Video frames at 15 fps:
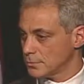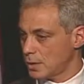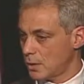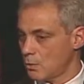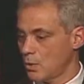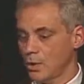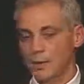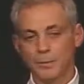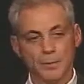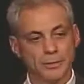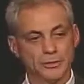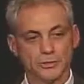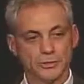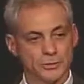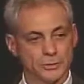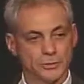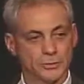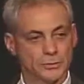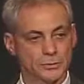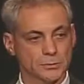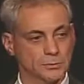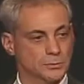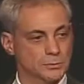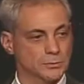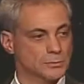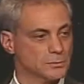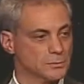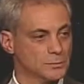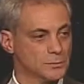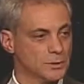I want to make sure,
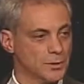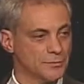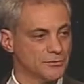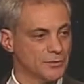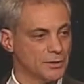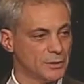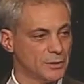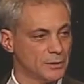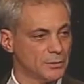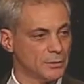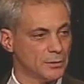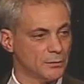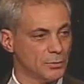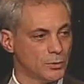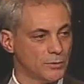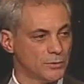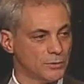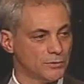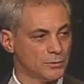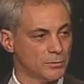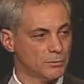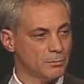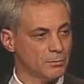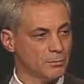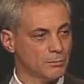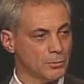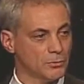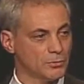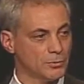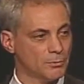and I've seen it, And one of the things I'm
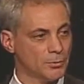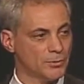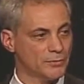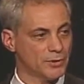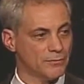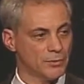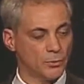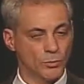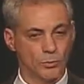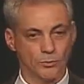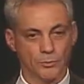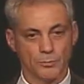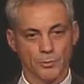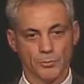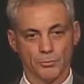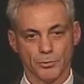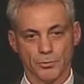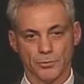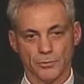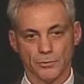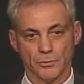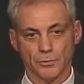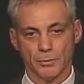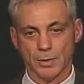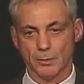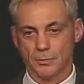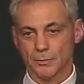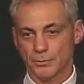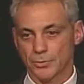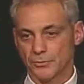most impressed having worked with both President
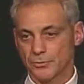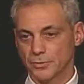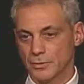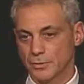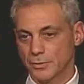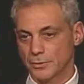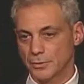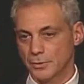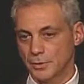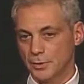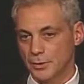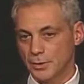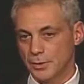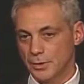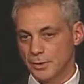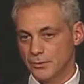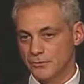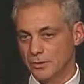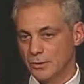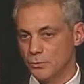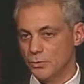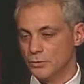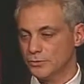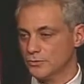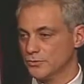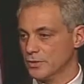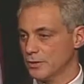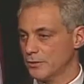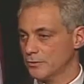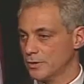Obama and President Clinton is they weren't
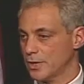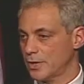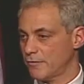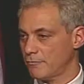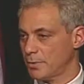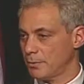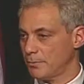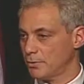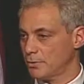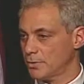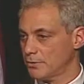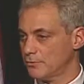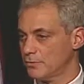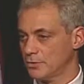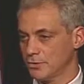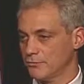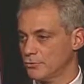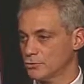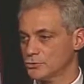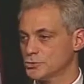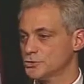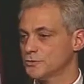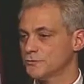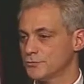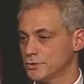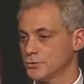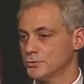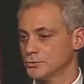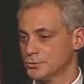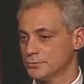scared to have people give a divergent of
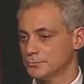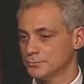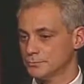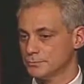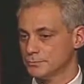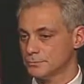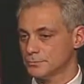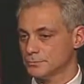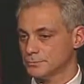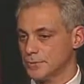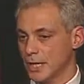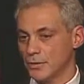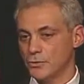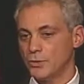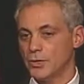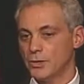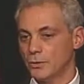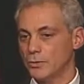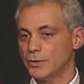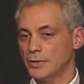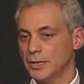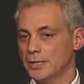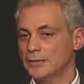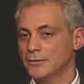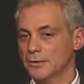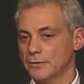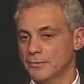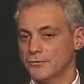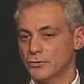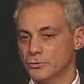views. And you can only get
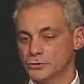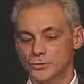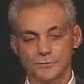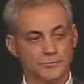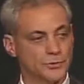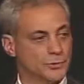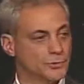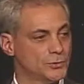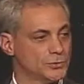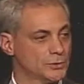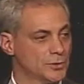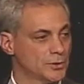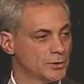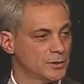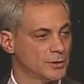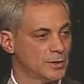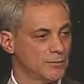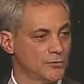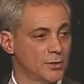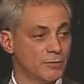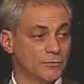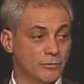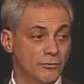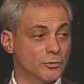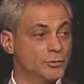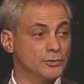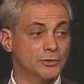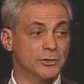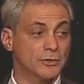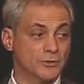the divergent of views if you have
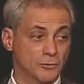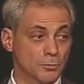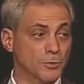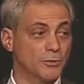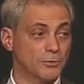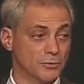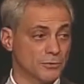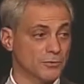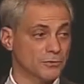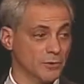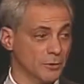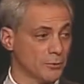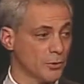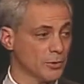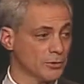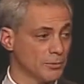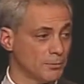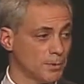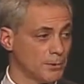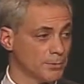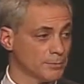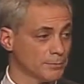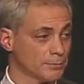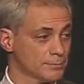divergent experiences that are brought to bear.